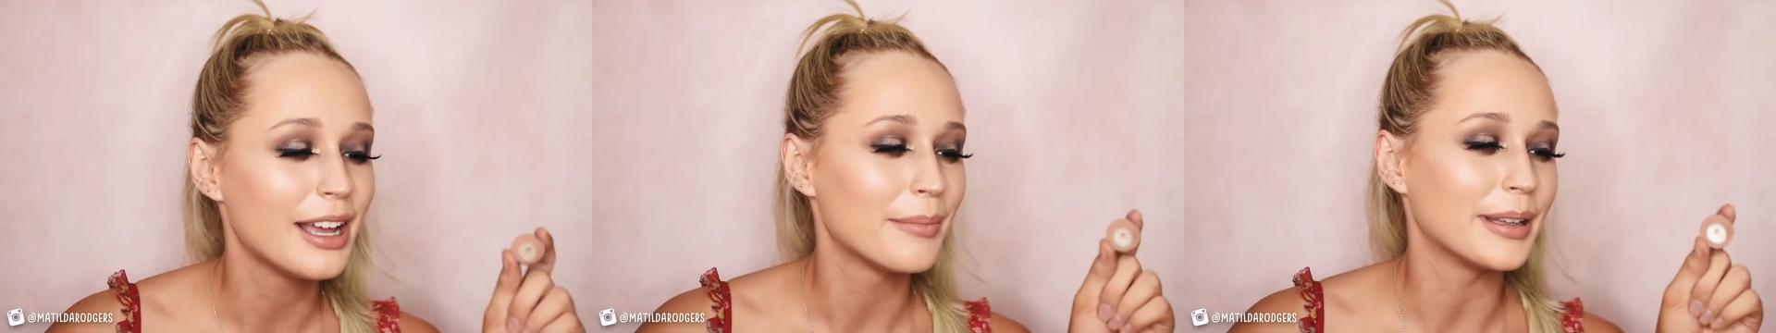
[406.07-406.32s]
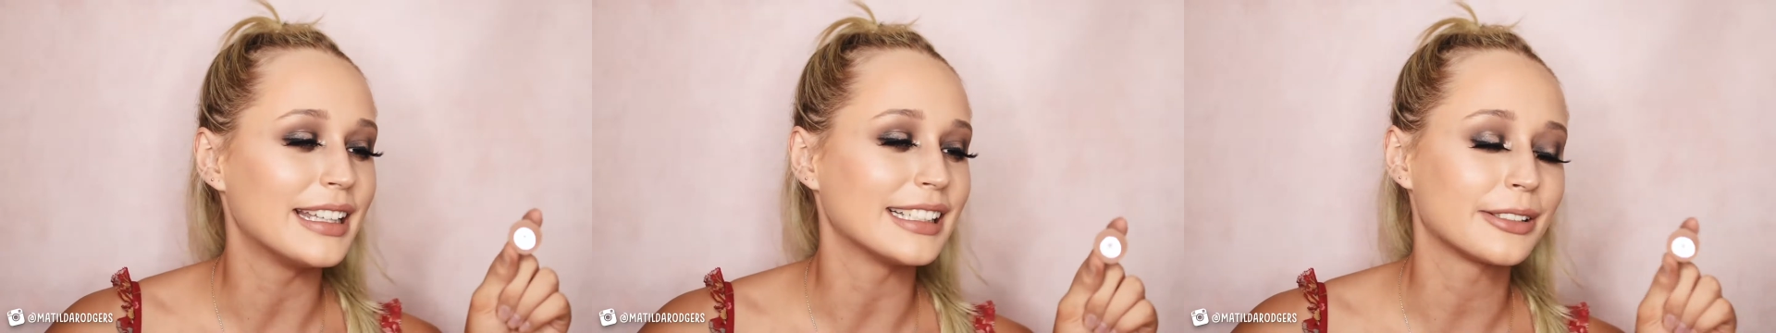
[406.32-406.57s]

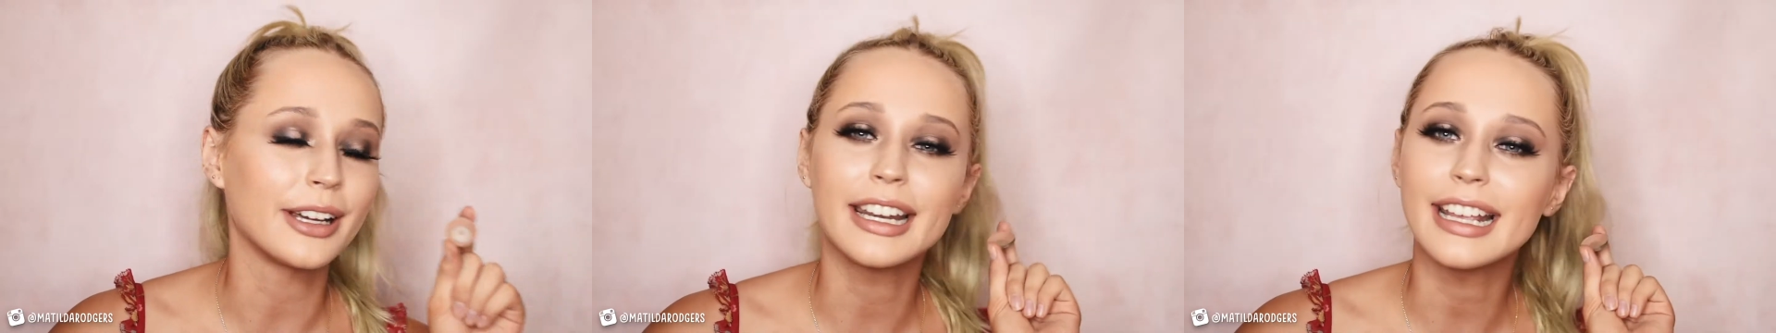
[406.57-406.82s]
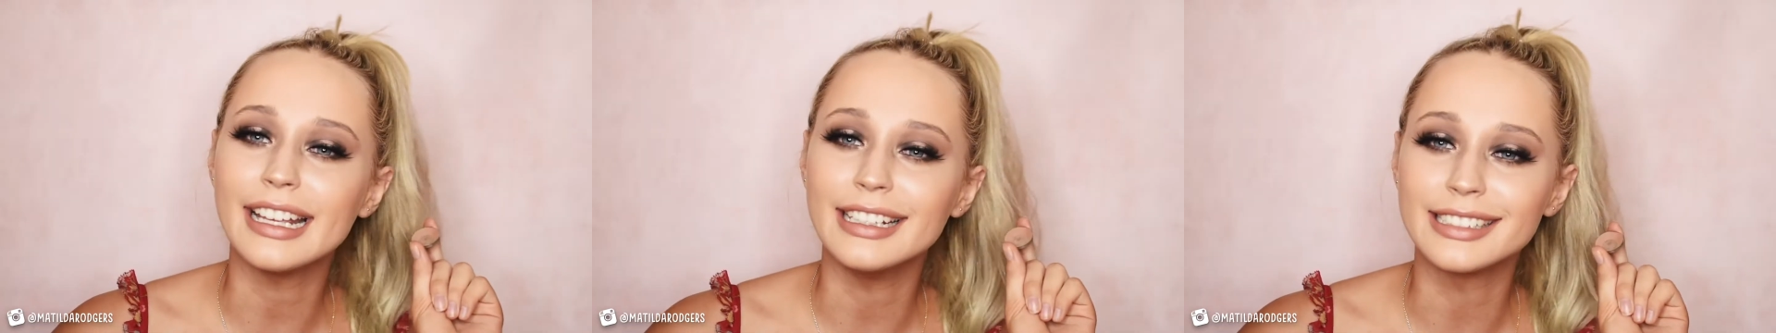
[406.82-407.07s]
But this one
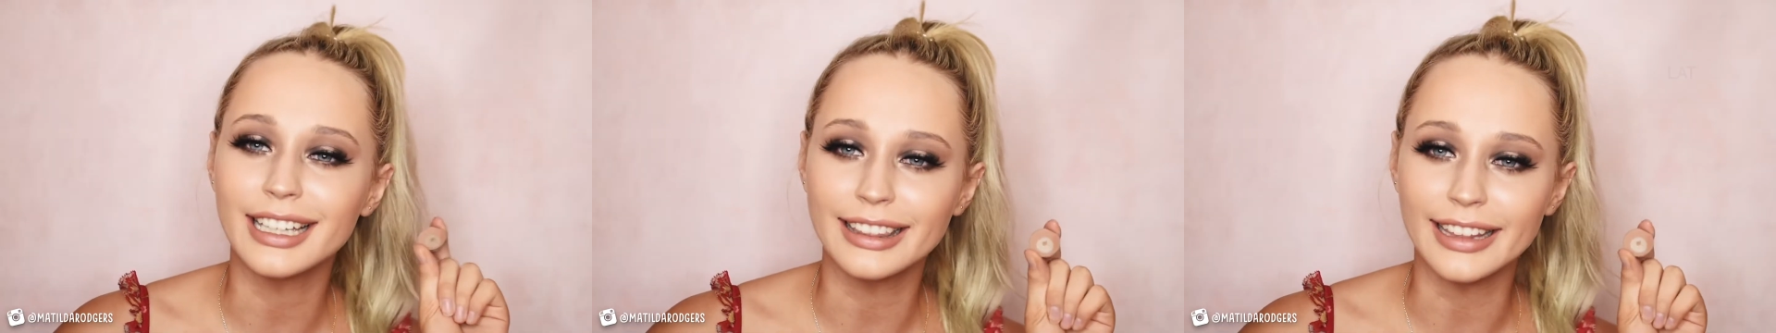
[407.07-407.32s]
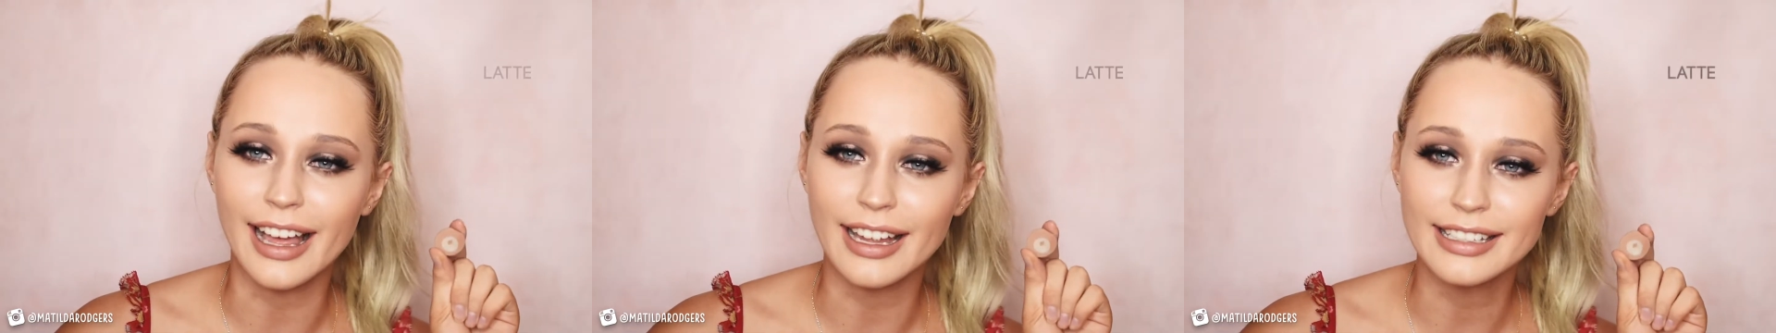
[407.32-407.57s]
is
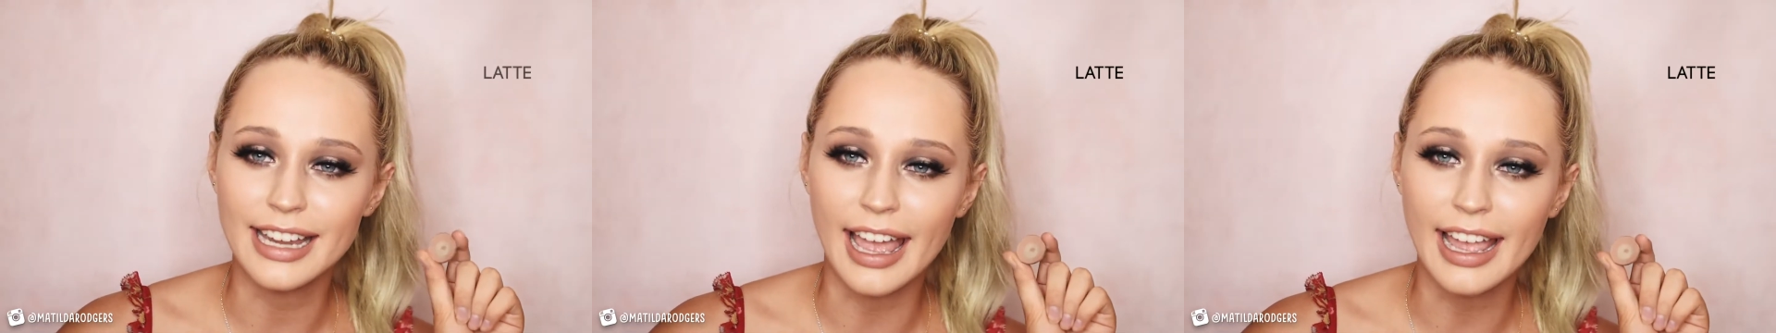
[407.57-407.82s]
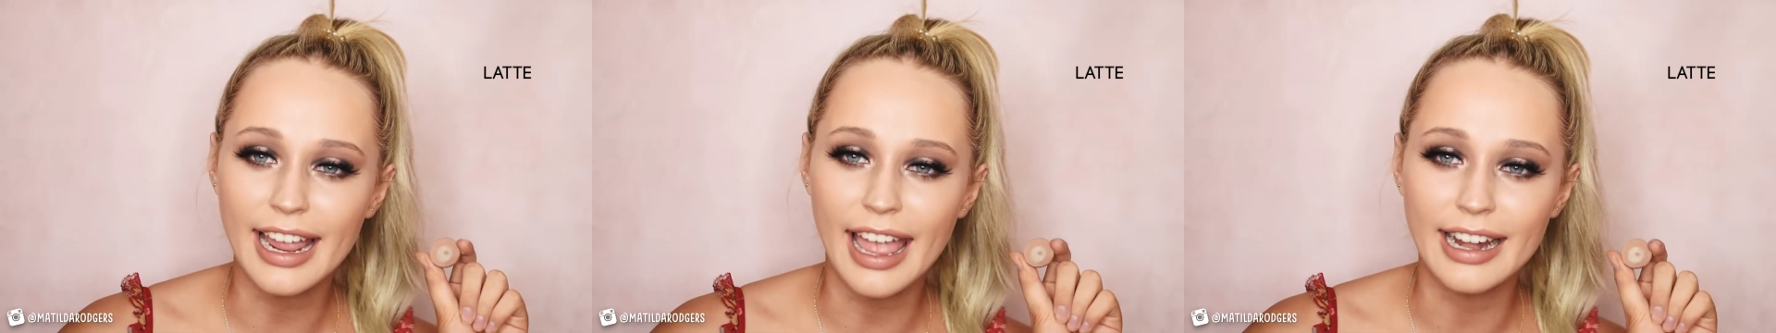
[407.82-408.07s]

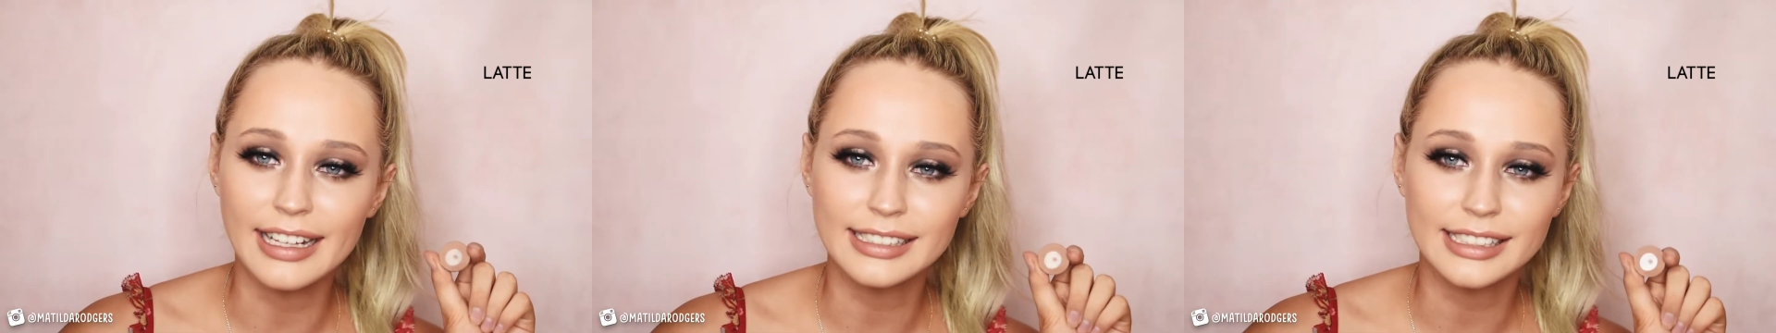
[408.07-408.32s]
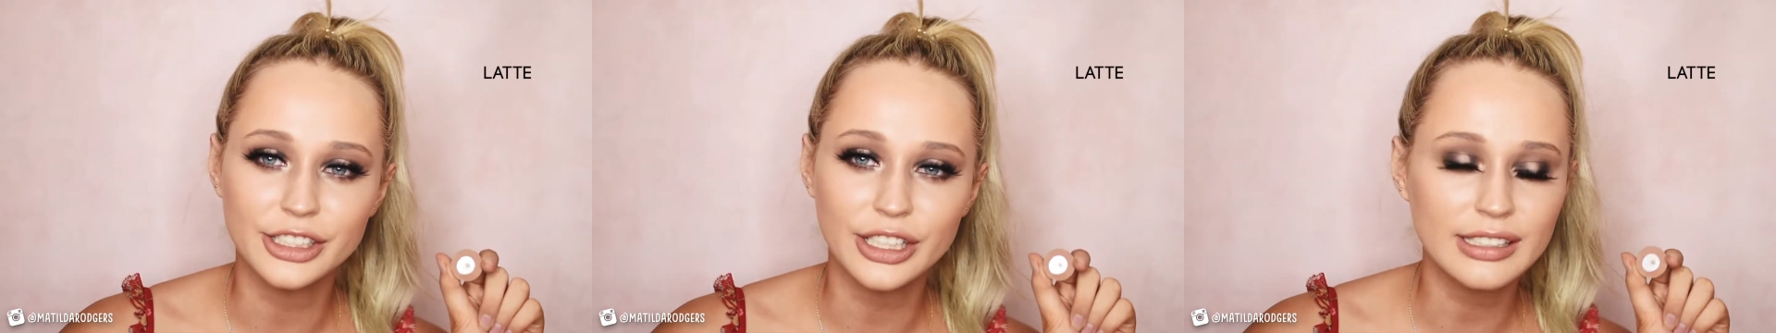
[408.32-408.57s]
Latte, and
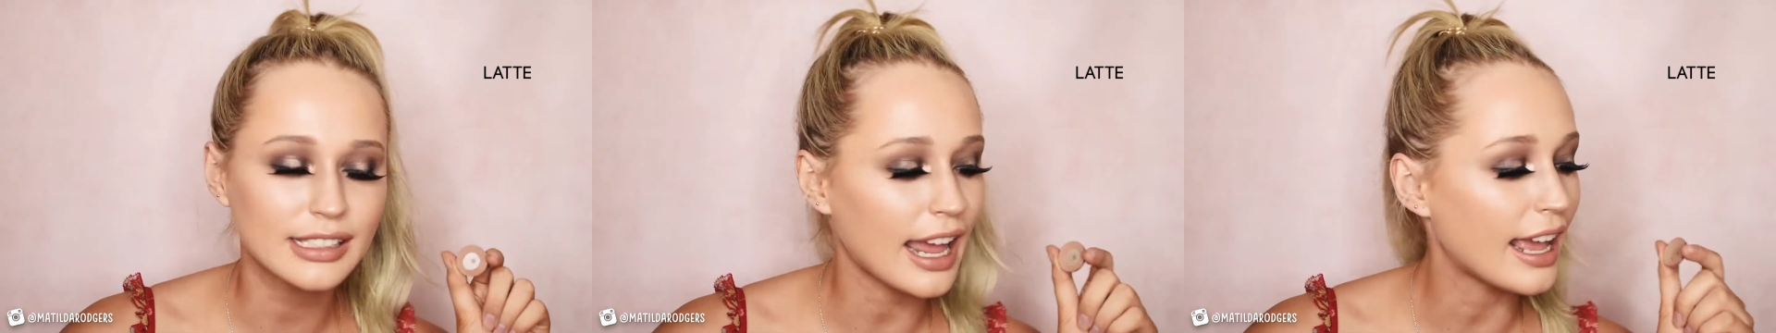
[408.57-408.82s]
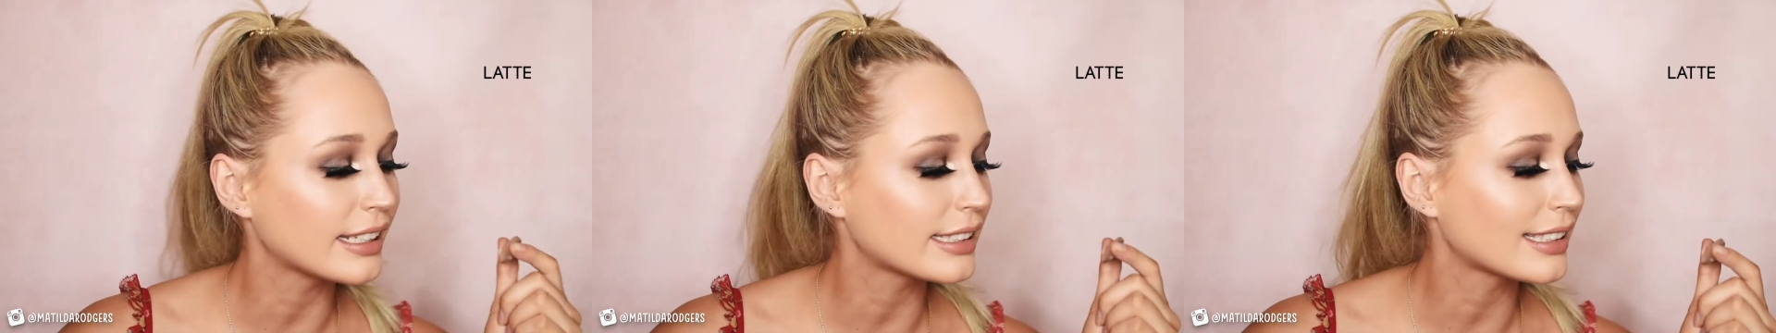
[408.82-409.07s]
it's just
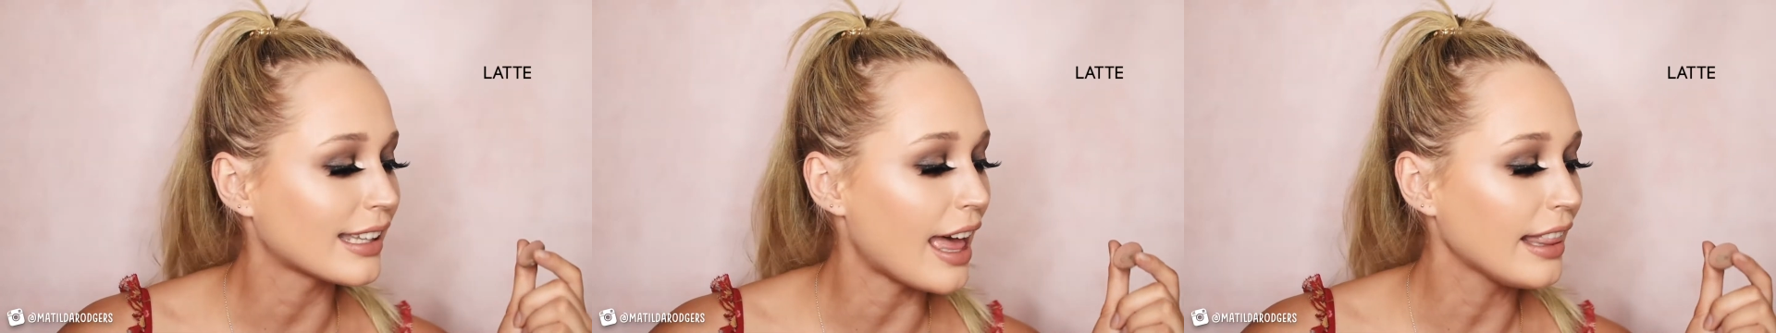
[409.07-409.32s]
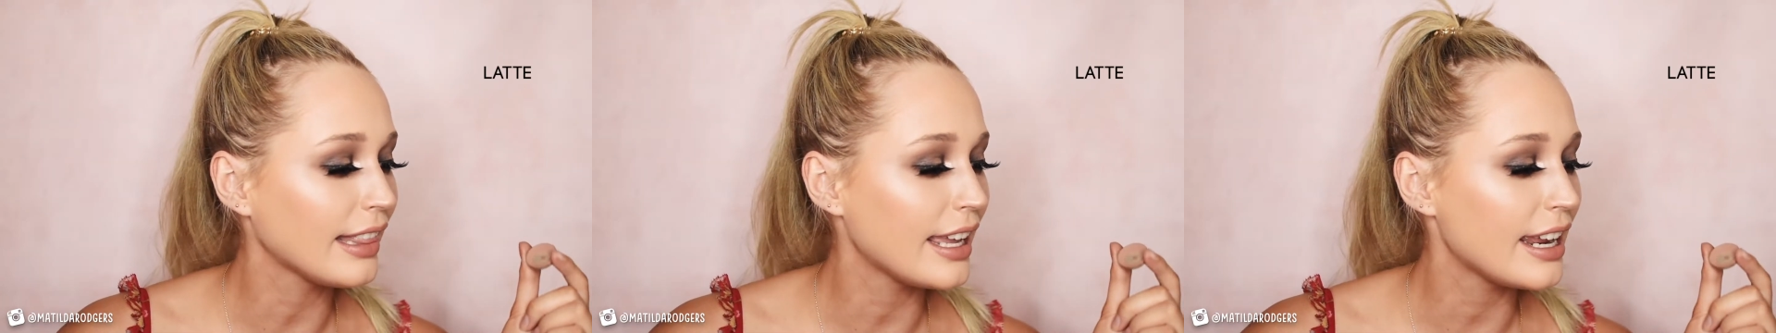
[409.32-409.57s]
a
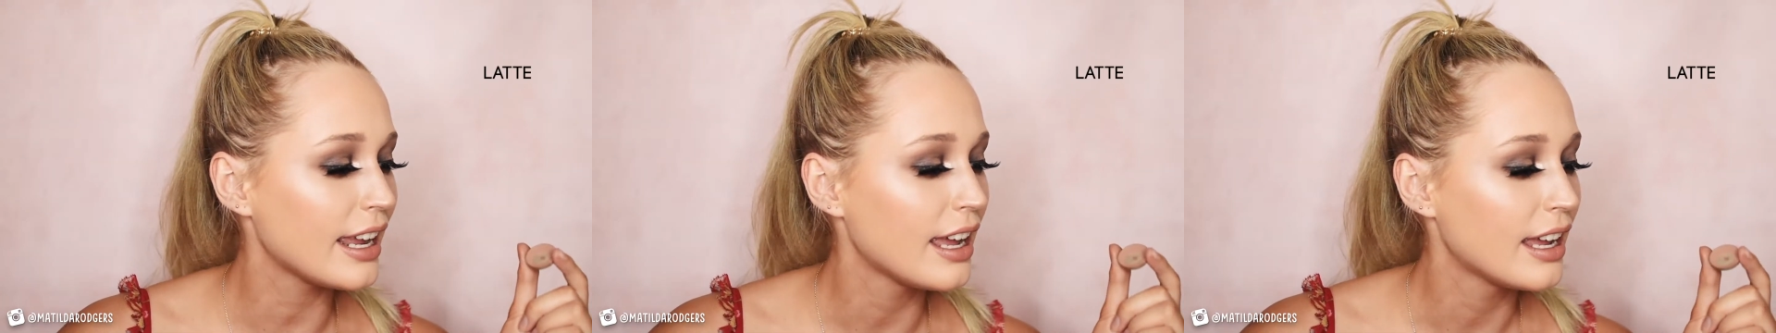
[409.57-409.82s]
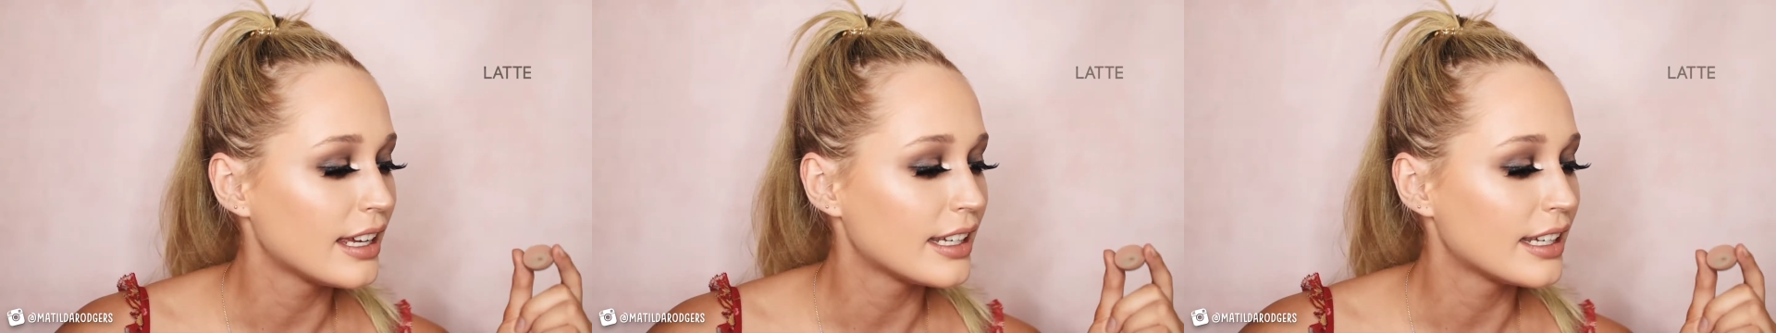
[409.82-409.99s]
slightly